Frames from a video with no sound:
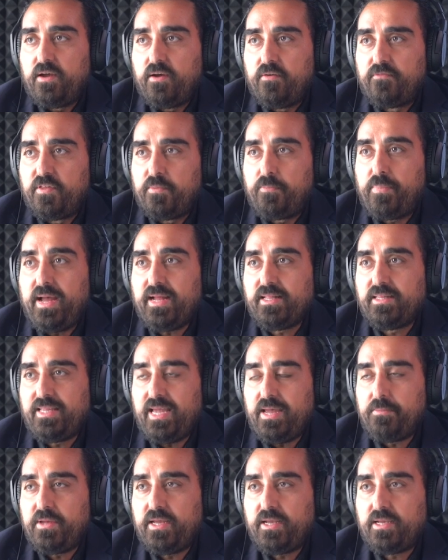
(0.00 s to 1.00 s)
the
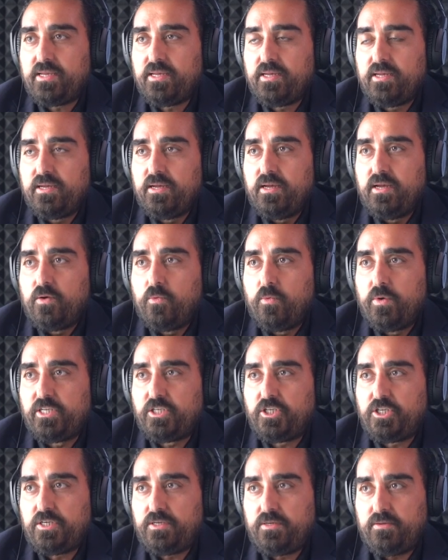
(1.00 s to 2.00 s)
pandemic,
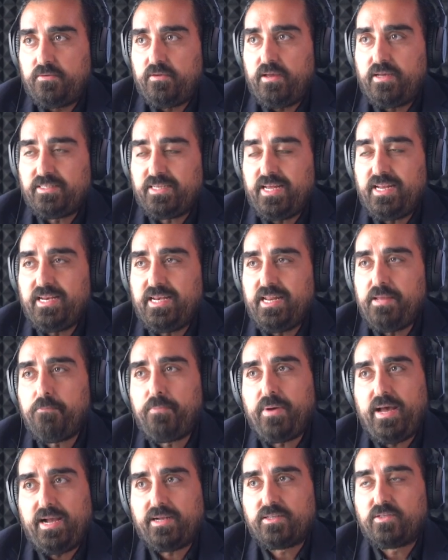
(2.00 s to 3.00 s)
which has had an
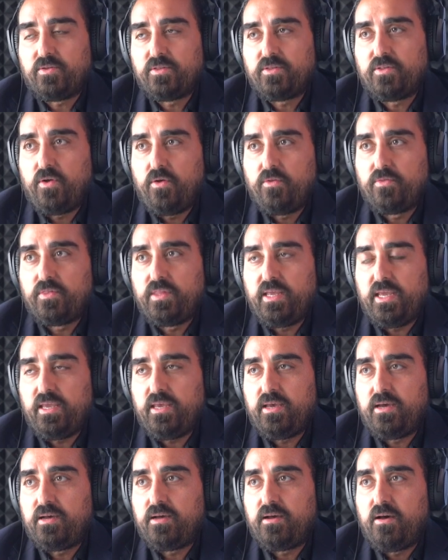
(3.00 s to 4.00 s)
impact on
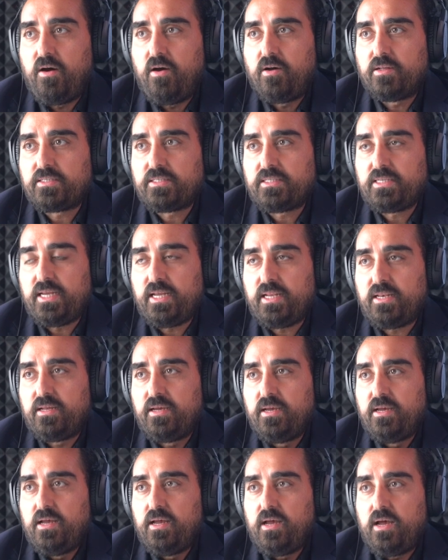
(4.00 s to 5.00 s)
the art scene,
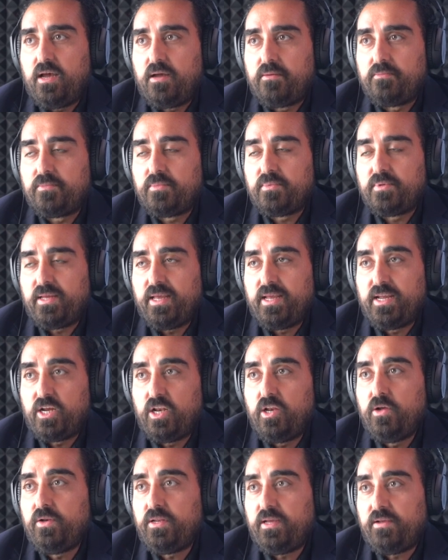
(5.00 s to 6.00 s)

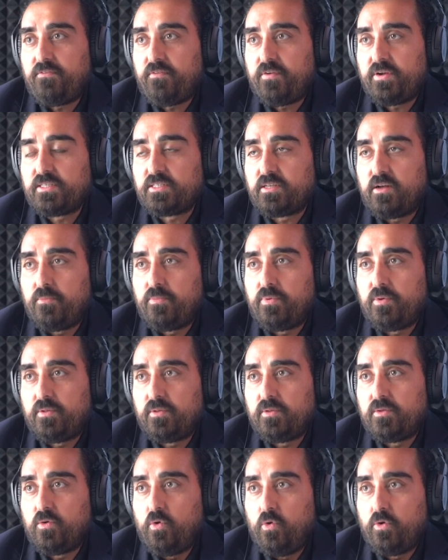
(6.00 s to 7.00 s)
including, for
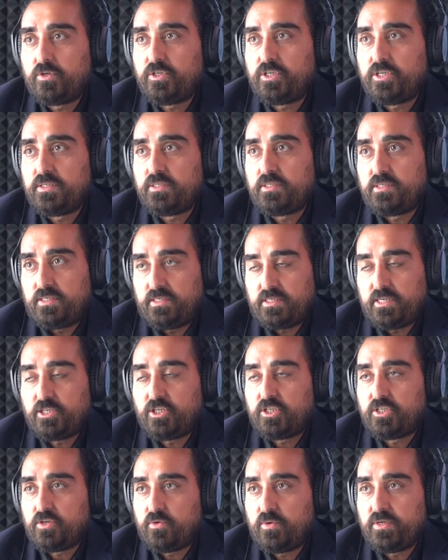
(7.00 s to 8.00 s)
example, auctions such
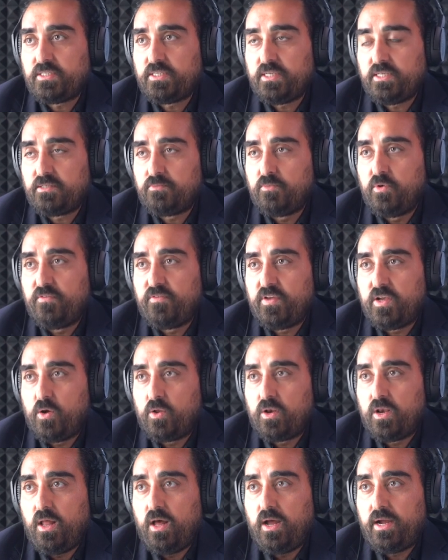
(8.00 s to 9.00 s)
as Christie's moving
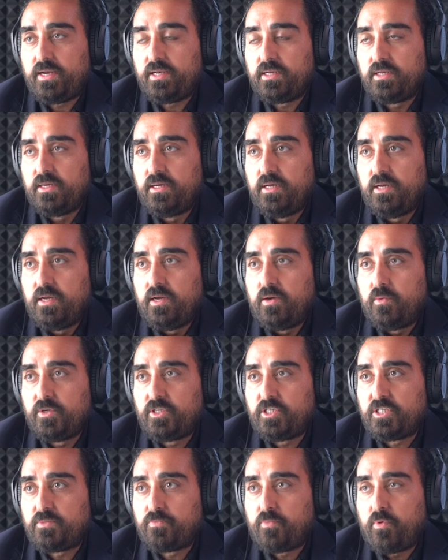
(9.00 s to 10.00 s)
online, which
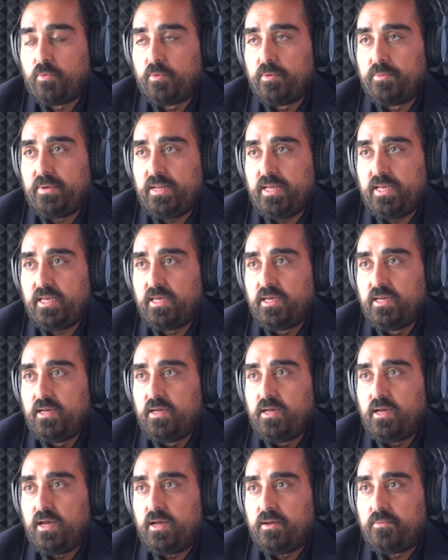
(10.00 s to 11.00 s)
is probably
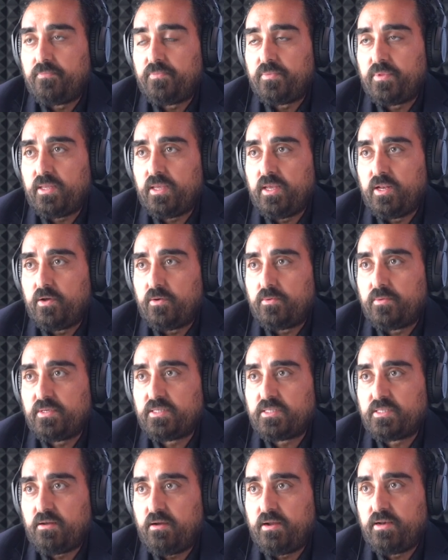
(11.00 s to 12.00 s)
you know, a
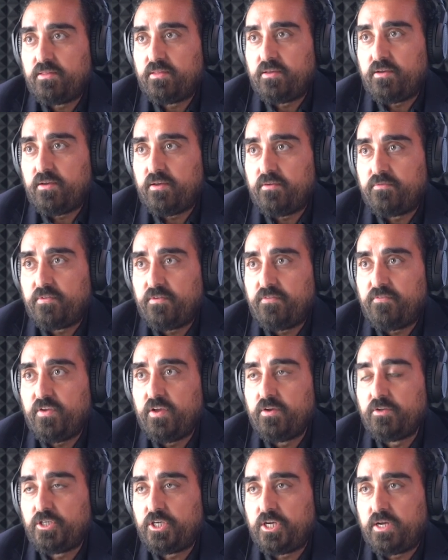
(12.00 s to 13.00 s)
sign of the
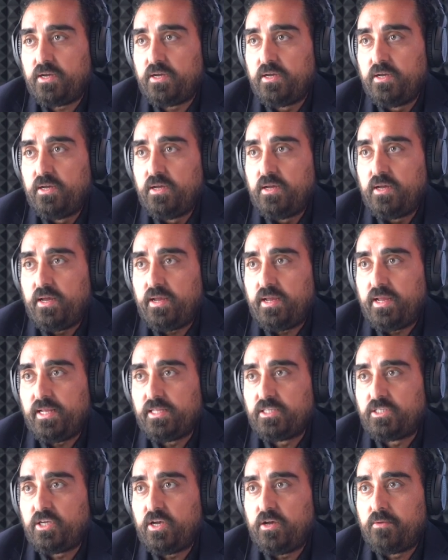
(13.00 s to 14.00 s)
future in
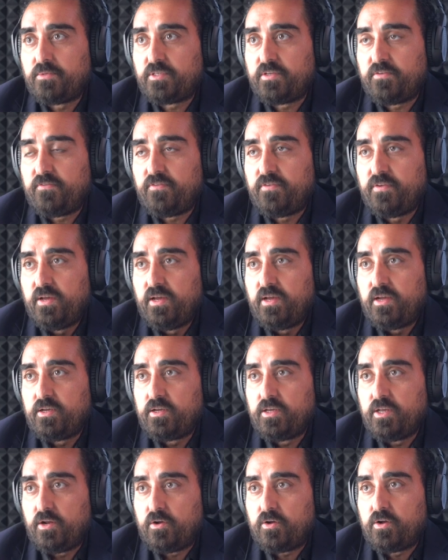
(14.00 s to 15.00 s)
terms of,
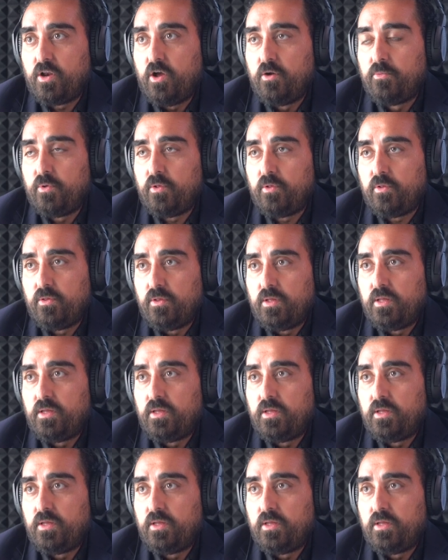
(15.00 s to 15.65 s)
you know, global